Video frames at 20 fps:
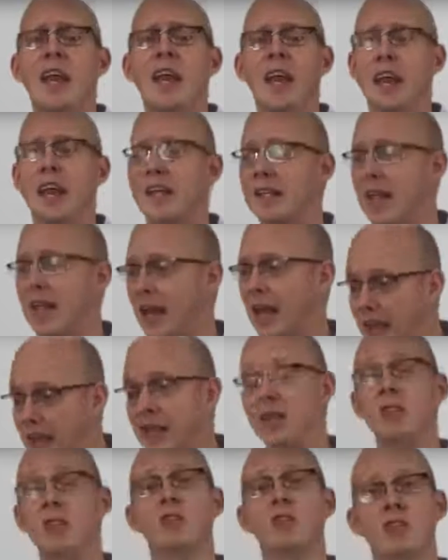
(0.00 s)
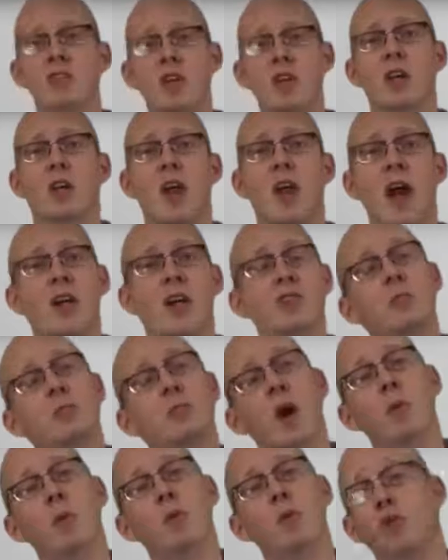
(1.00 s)
And this is a class in
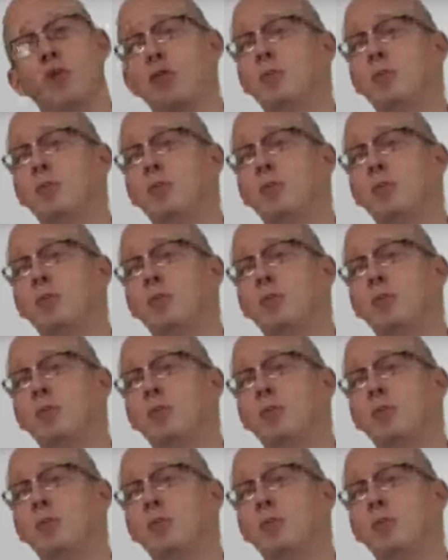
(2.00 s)
public